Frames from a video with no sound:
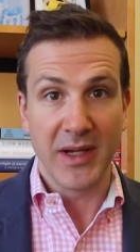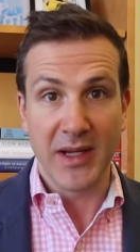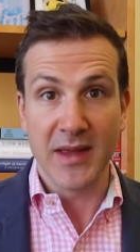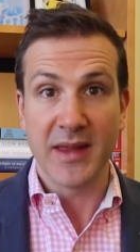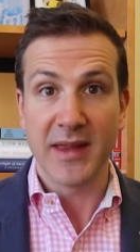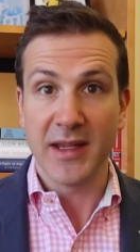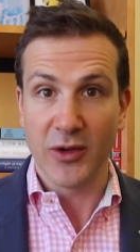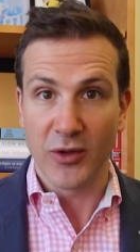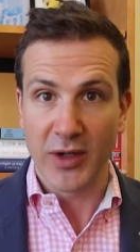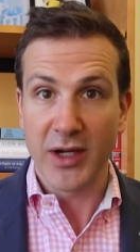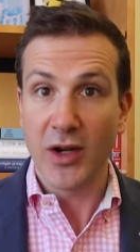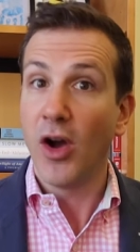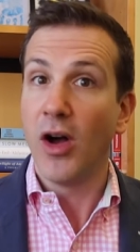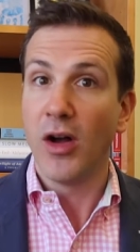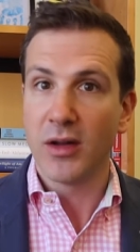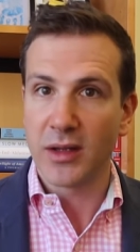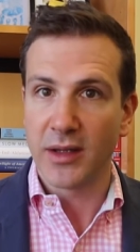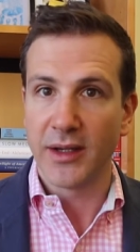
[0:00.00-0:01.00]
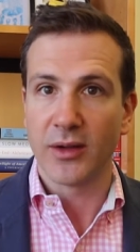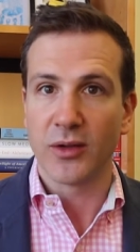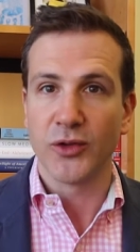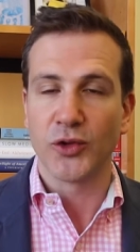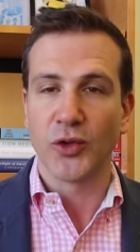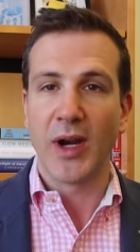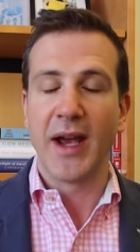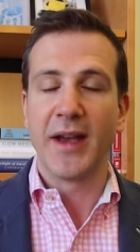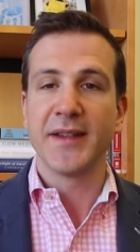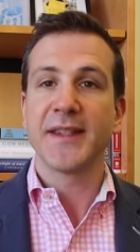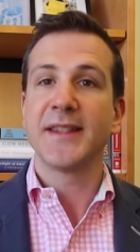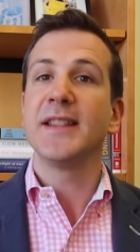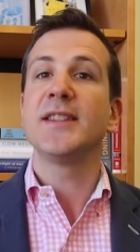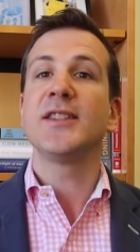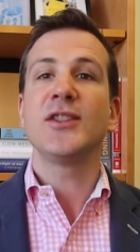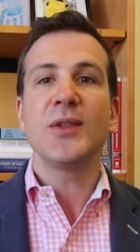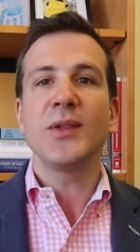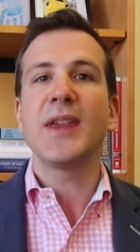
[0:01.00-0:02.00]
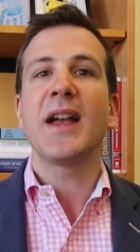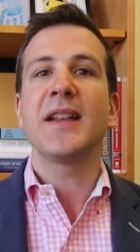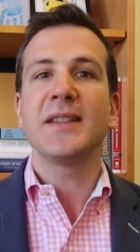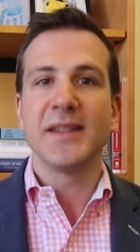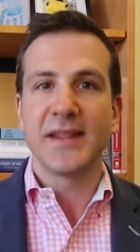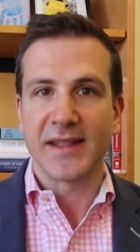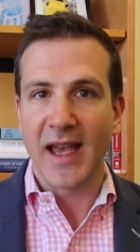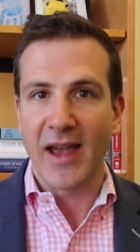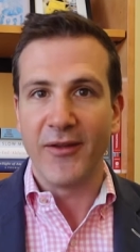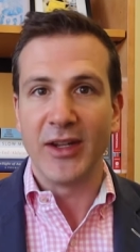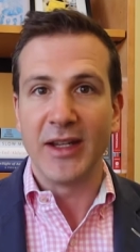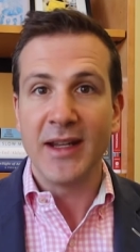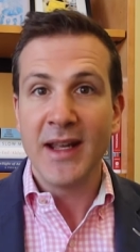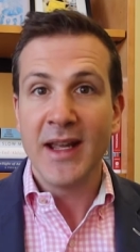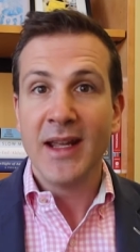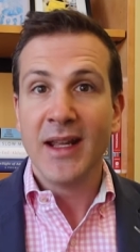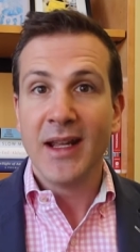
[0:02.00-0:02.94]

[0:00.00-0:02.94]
in theory, all clinical trials. Since two thousand seven,